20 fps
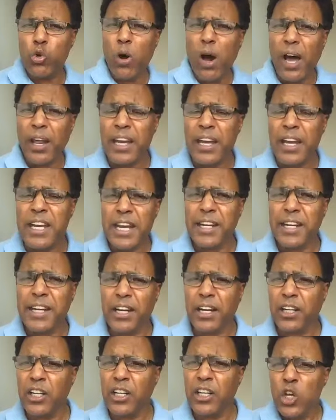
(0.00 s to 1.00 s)
are an
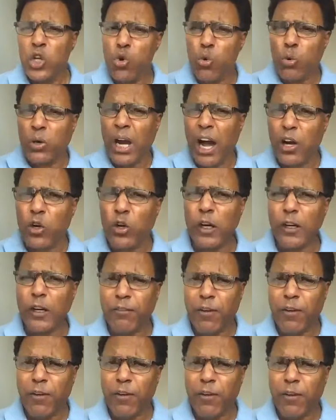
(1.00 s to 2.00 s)
idiot, you are good
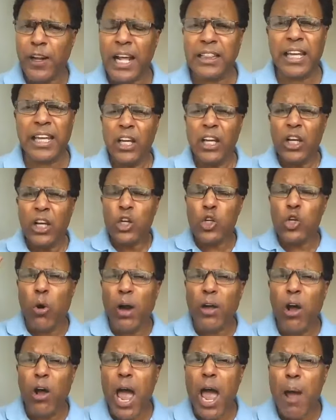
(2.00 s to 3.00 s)
for nothing,
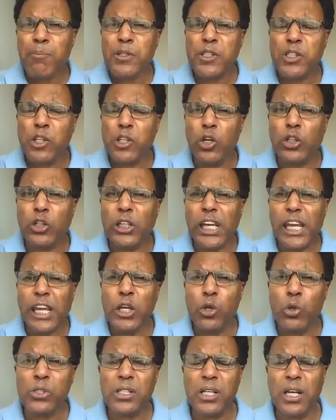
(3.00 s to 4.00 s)
you are absolutely
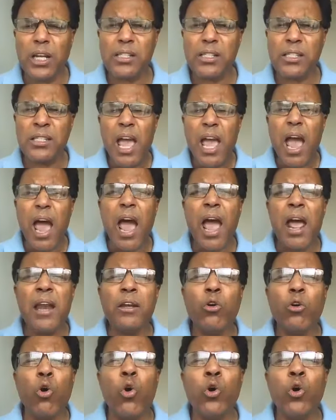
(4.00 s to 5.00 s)
useless.
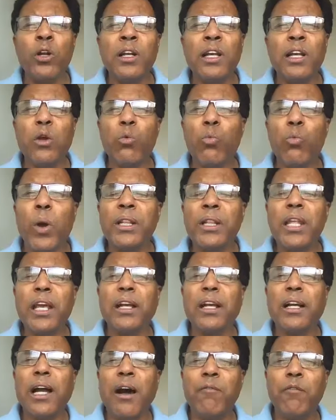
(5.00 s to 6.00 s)
And only when they
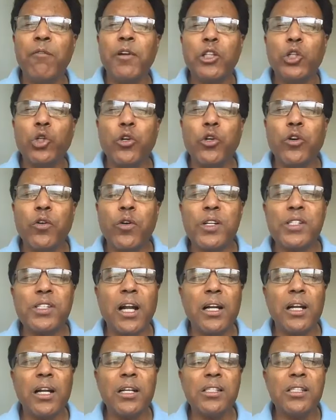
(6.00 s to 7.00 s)
come with good
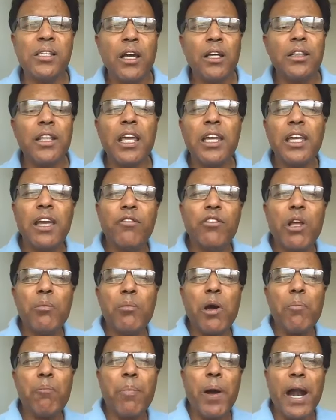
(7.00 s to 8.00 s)
results, they give
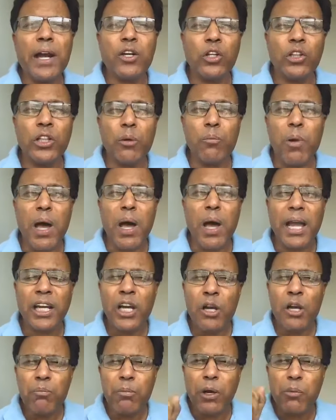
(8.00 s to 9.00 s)
them a pat on the back.
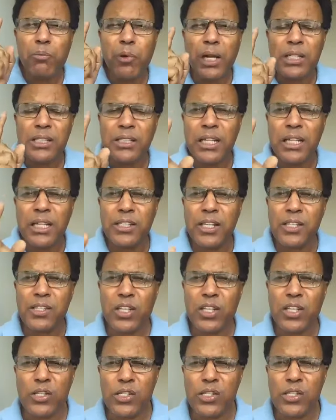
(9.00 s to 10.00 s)
But, brothers and
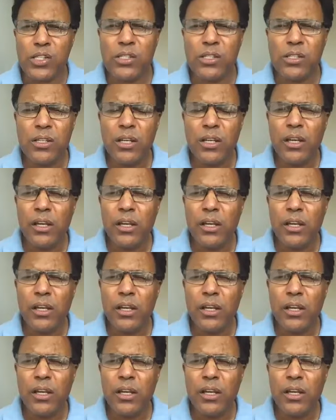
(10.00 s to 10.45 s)
sisters,